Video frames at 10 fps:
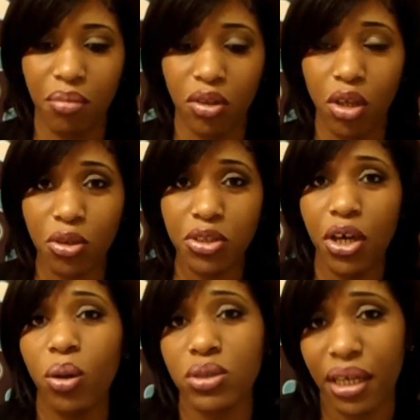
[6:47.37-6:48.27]
longer
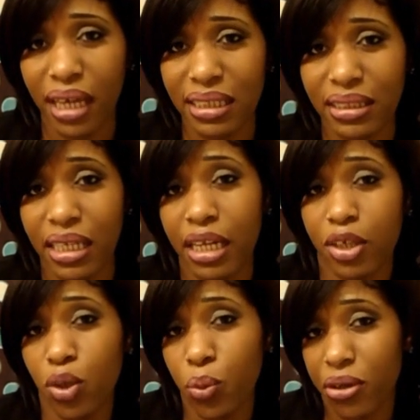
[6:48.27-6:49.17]
toes, like I said, and
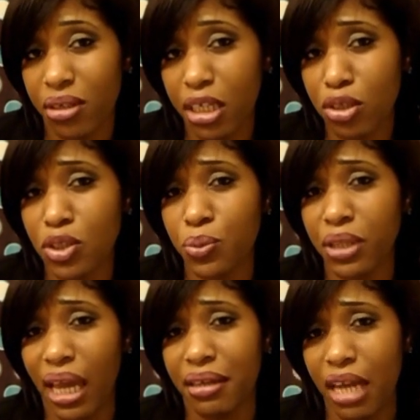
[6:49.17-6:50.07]
you're wearing heels with
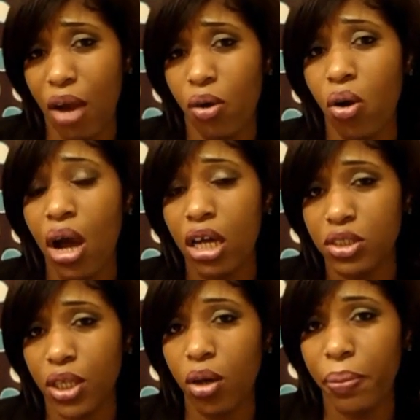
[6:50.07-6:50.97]
a narrow
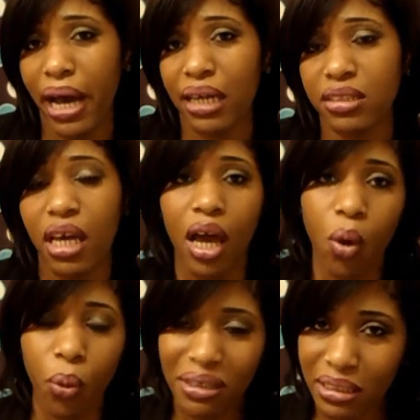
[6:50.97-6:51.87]
toe box.
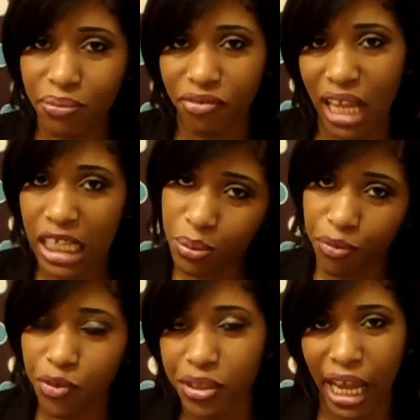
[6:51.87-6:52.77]
Wear some flats
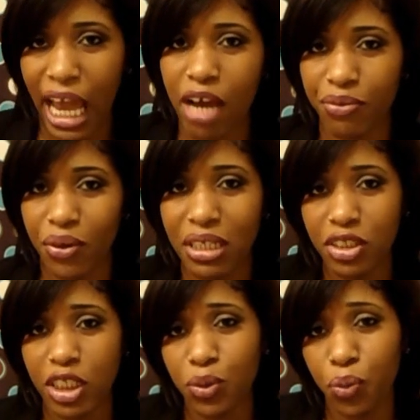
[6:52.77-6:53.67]
before and after and
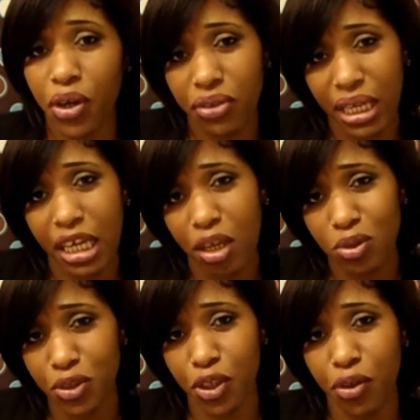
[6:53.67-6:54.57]
just wear the
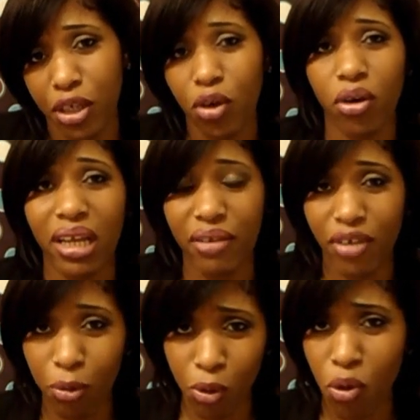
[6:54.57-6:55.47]
heels during. Or if
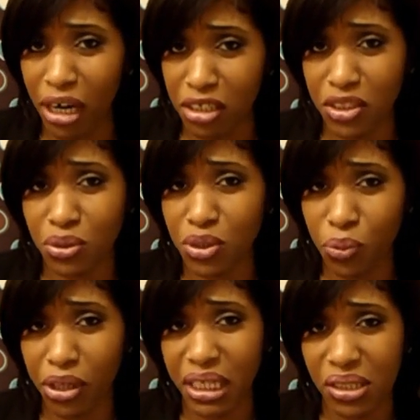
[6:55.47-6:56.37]
it requires you to
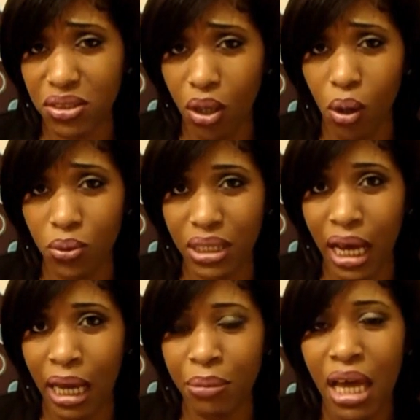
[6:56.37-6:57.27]
wear heels the whole
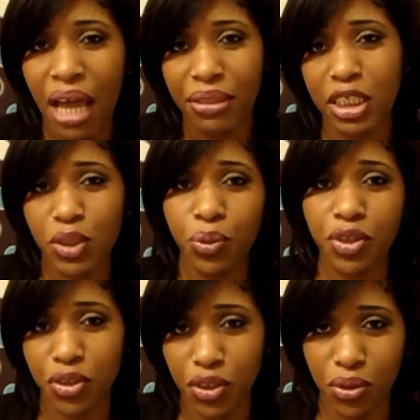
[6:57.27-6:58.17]
time, then switch
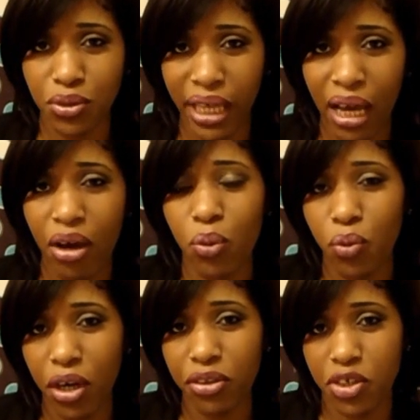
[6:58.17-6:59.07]
your shoes out and
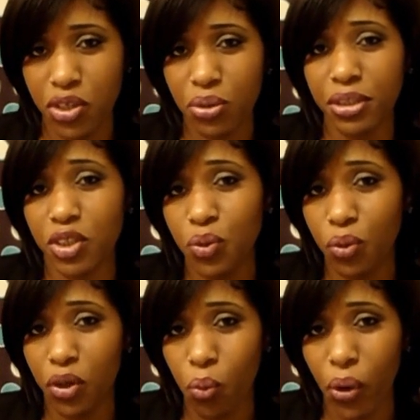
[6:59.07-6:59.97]
wear the shoes that you
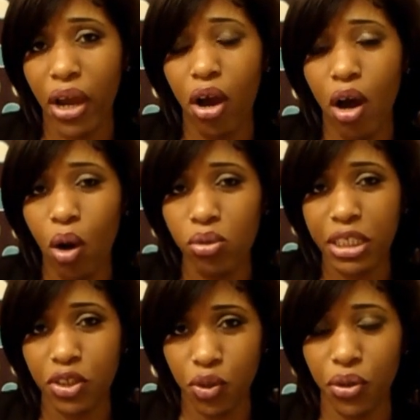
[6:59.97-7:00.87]
want to wear
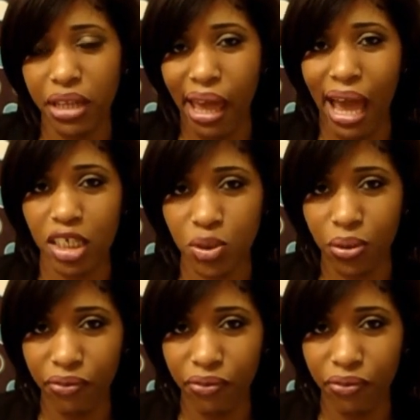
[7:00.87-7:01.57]
only during the actual